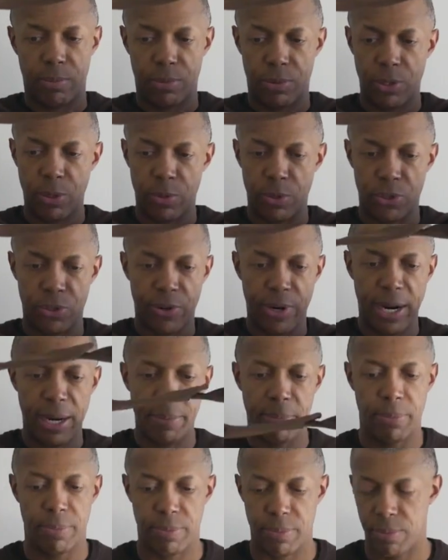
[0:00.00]
shoulder
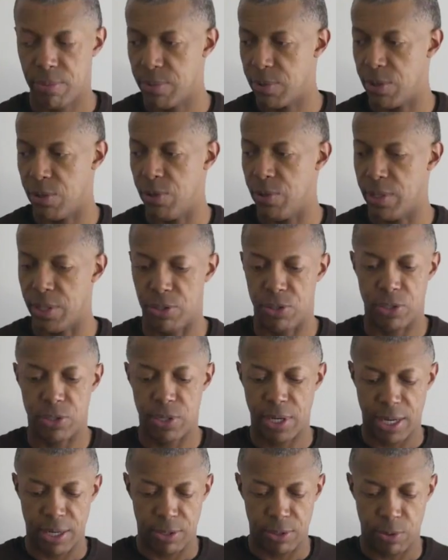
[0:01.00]
strap, so you can
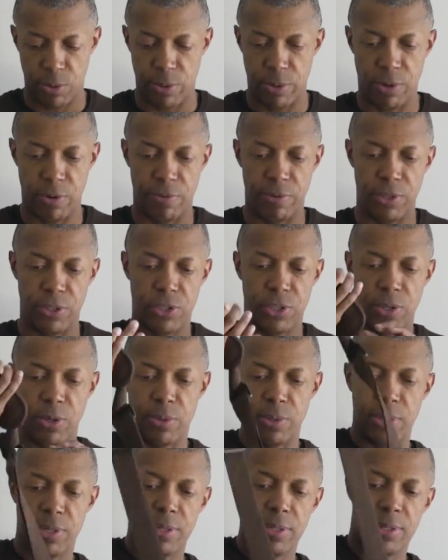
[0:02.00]
just kind of throw it over your
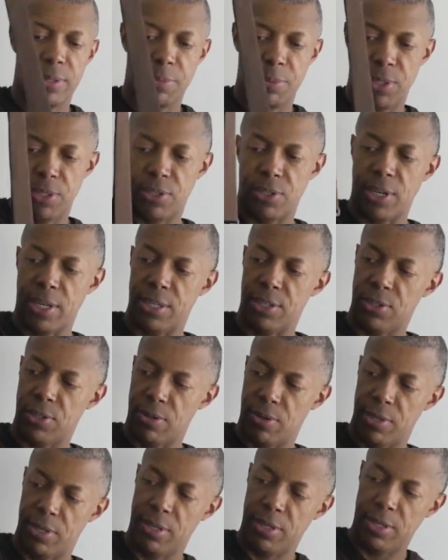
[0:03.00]
shoulder. Let me just kind of
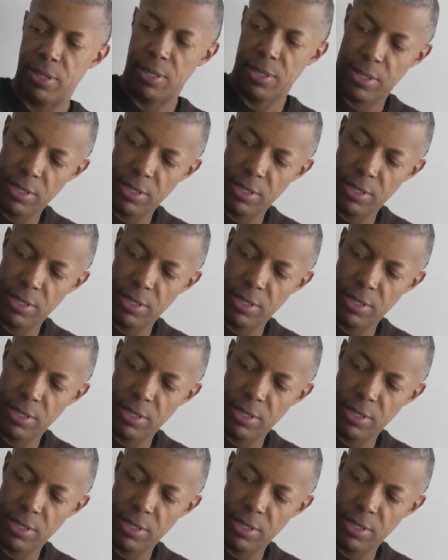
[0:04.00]
show you,